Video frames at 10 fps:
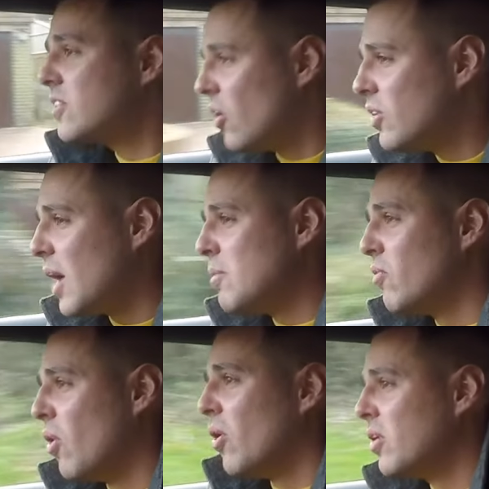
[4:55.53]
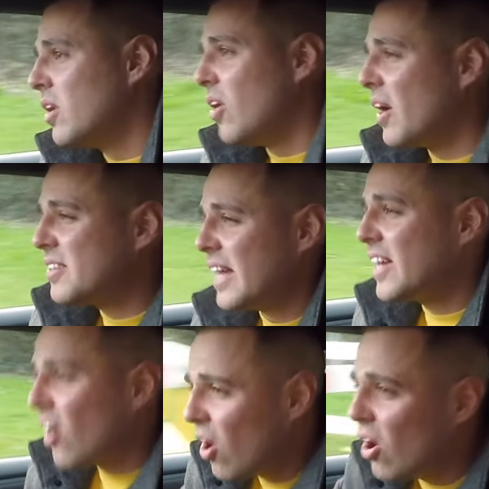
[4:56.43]
don't get me wrong. Like I say,
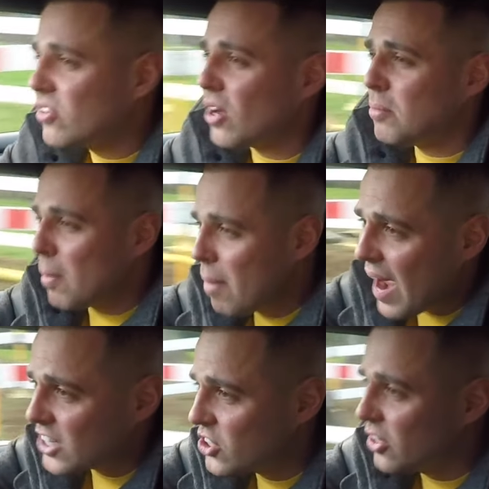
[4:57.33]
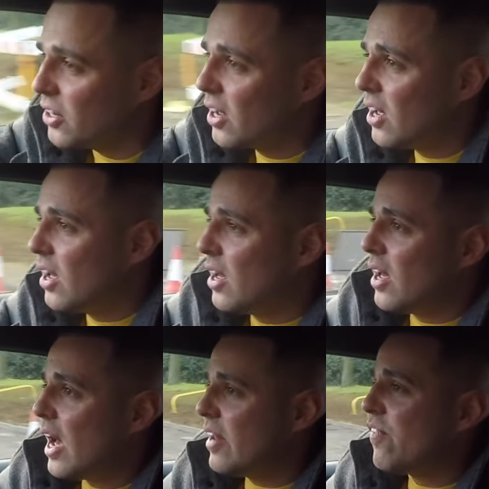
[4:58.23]
cars are my
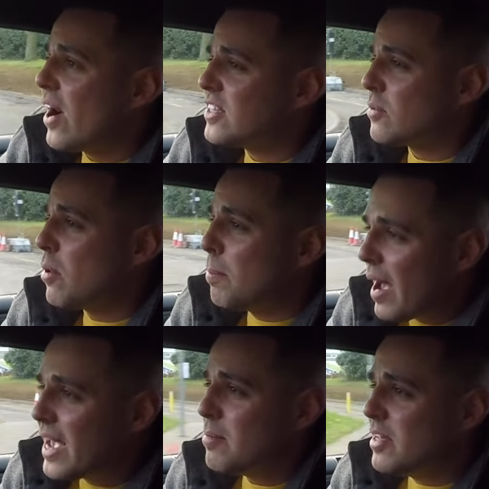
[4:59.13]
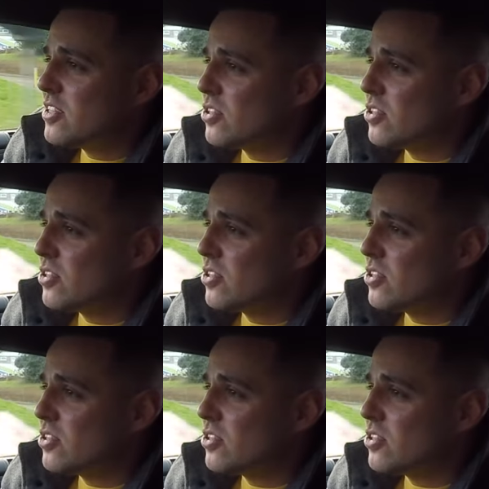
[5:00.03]
passion. And if I had someone paying me to